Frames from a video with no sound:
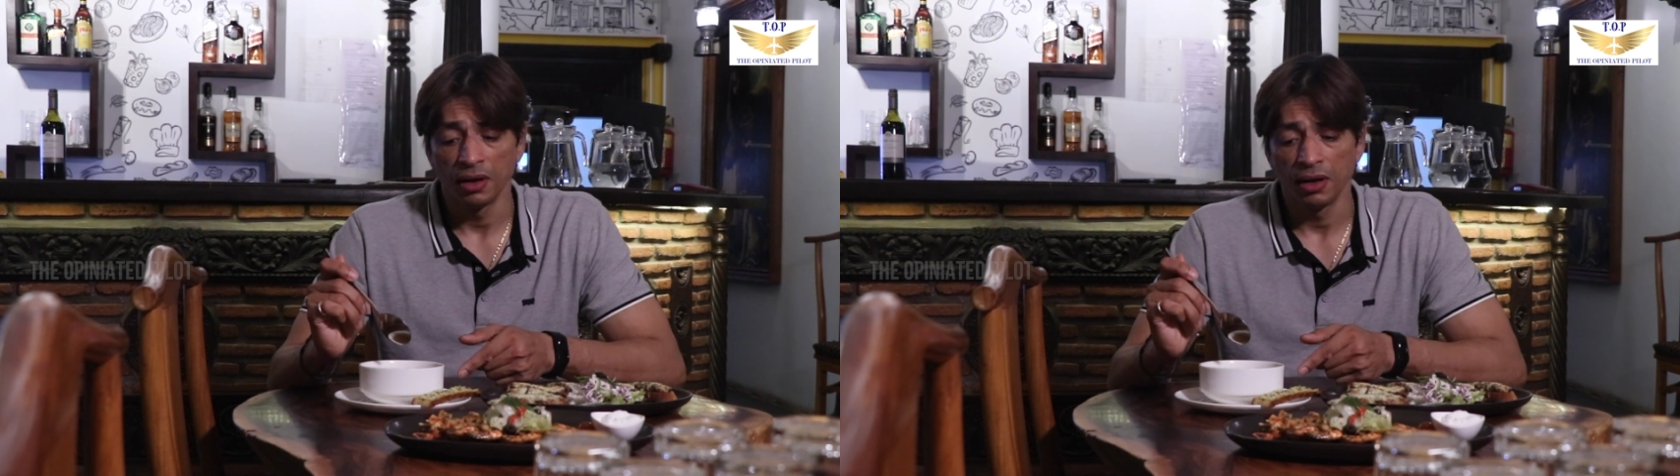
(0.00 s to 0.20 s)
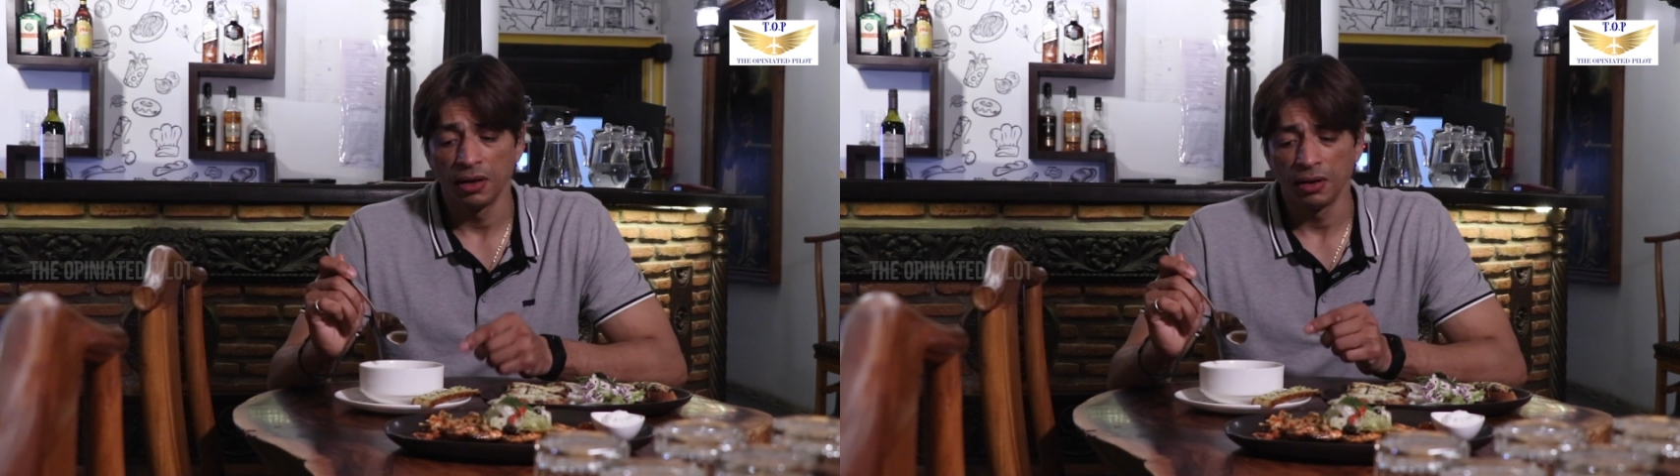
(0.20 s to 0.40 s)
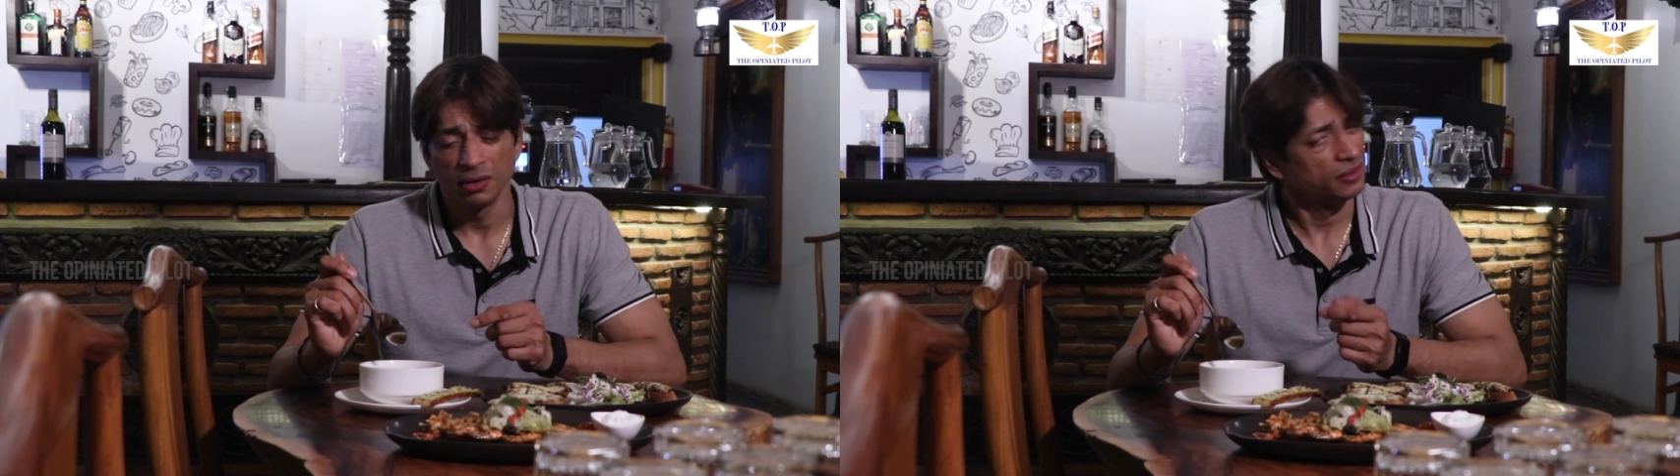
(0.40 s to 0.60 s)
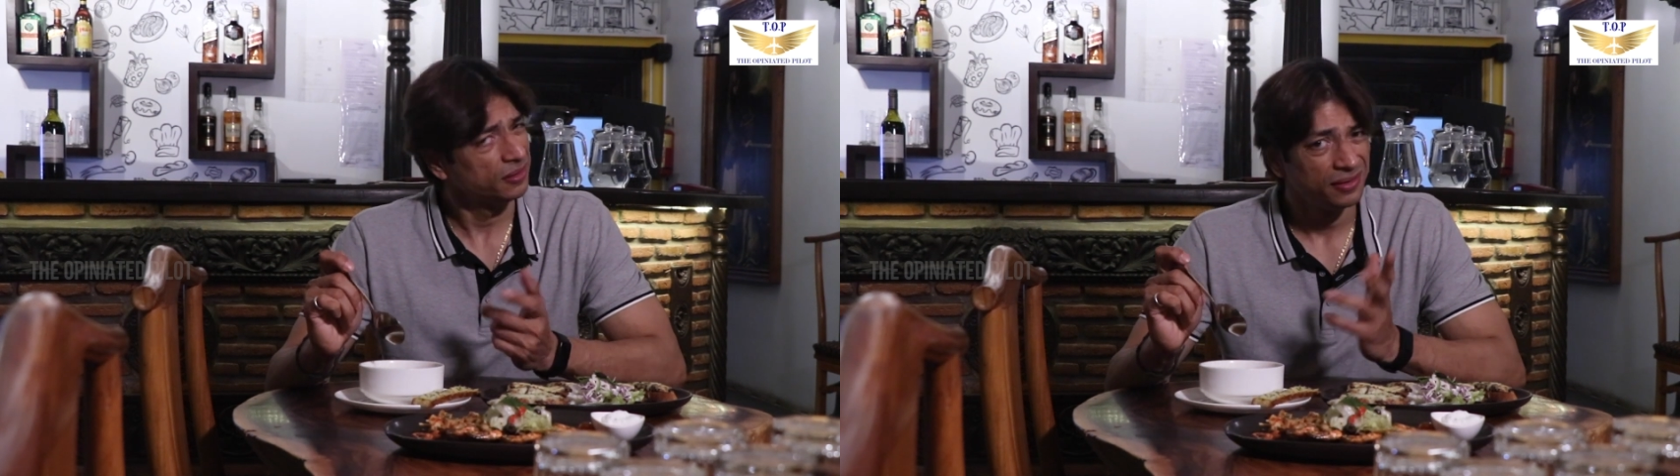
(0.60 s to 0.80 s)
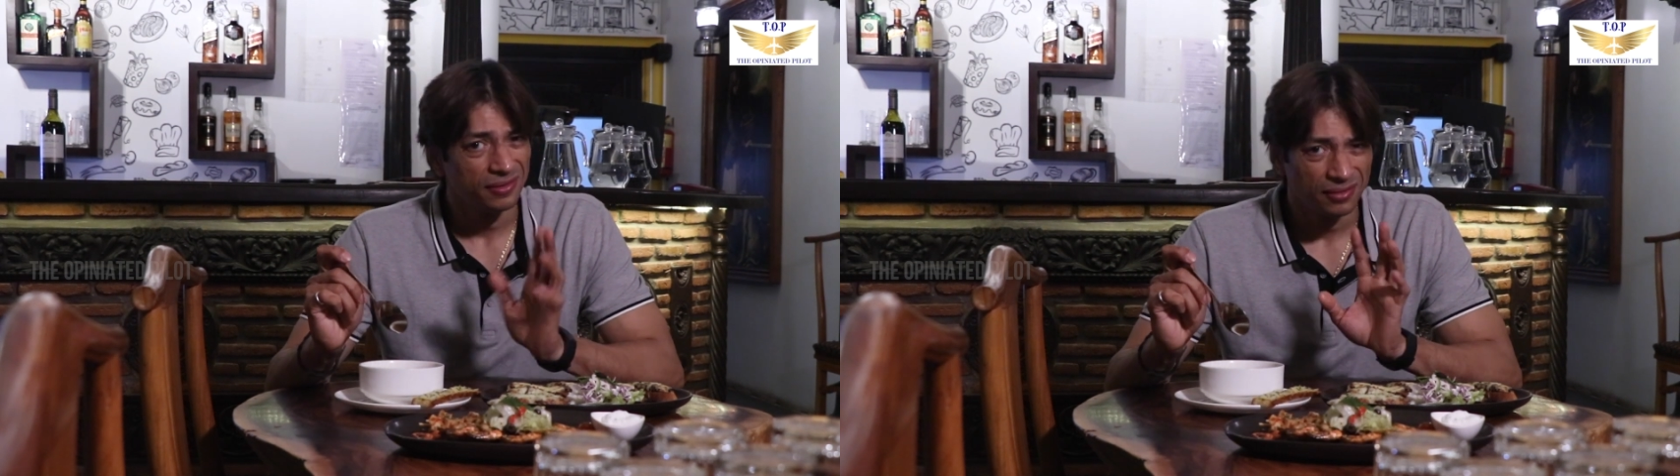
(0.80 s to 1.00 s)
A
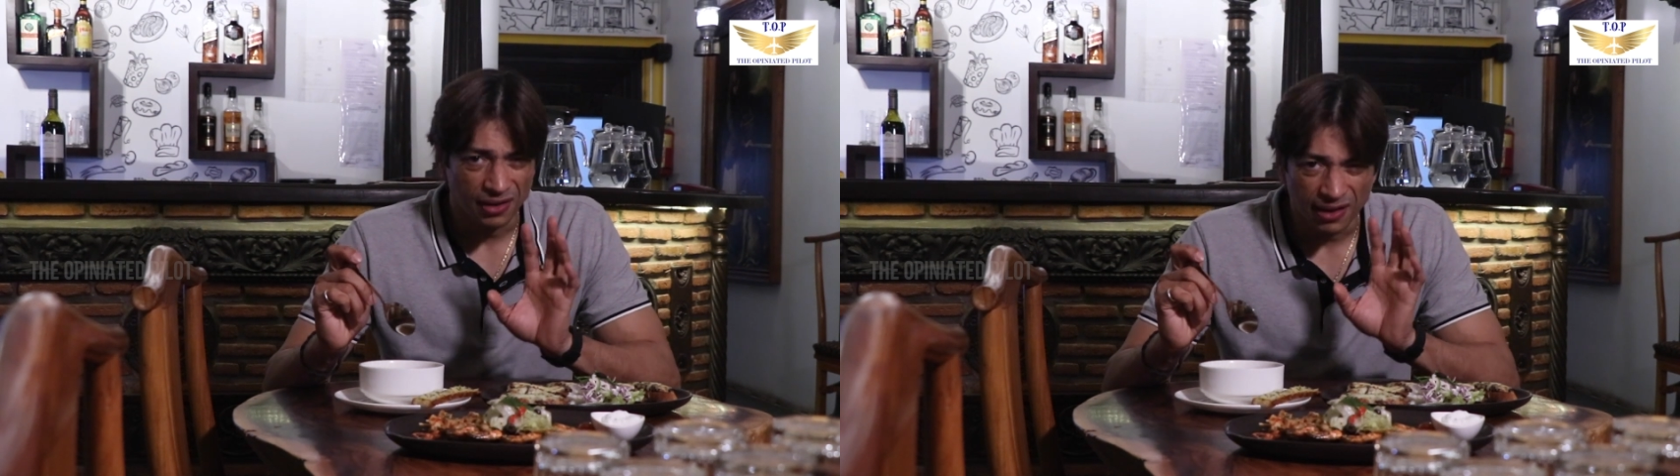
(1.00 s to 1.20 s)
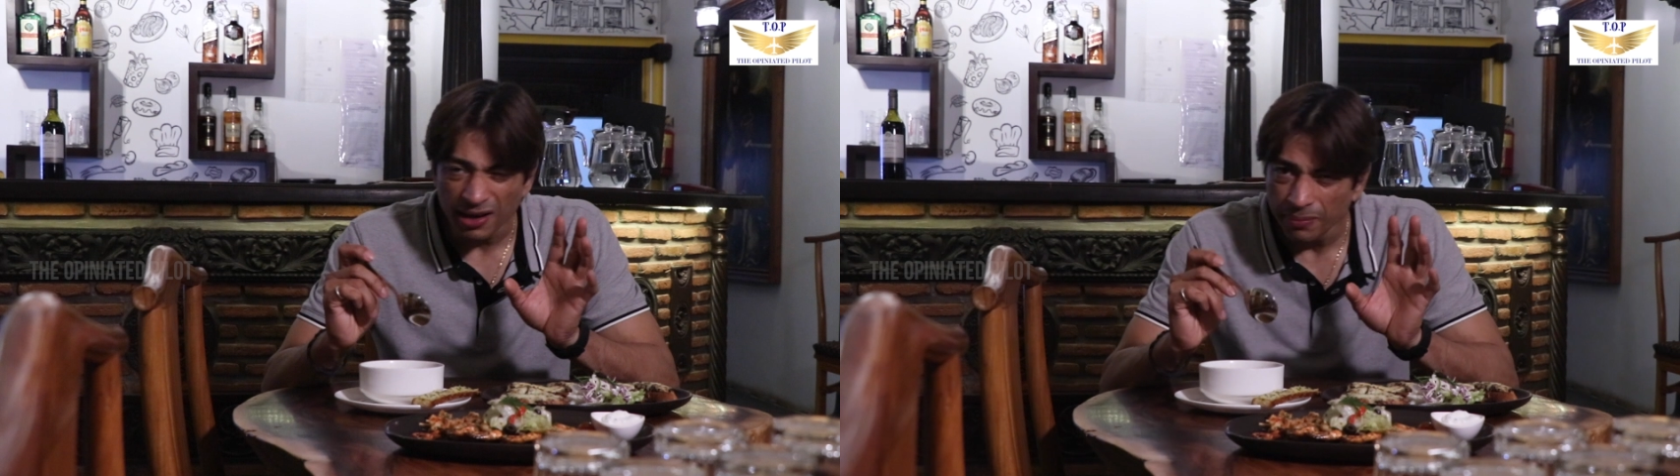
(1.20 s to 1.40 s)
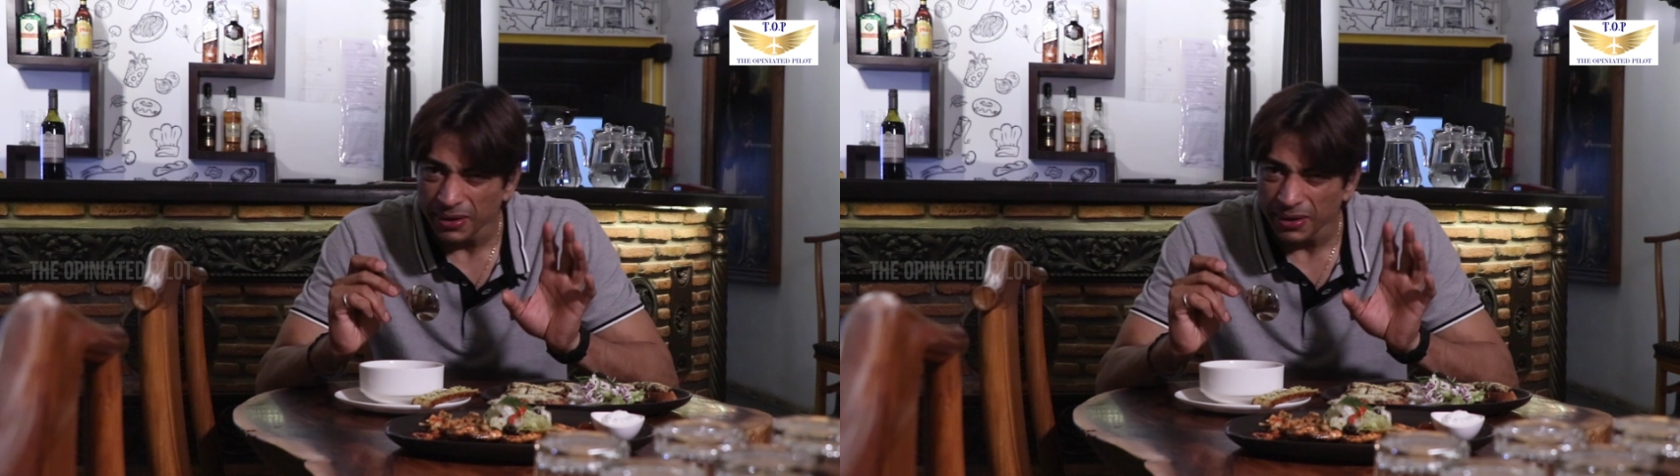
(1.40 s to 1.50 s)
little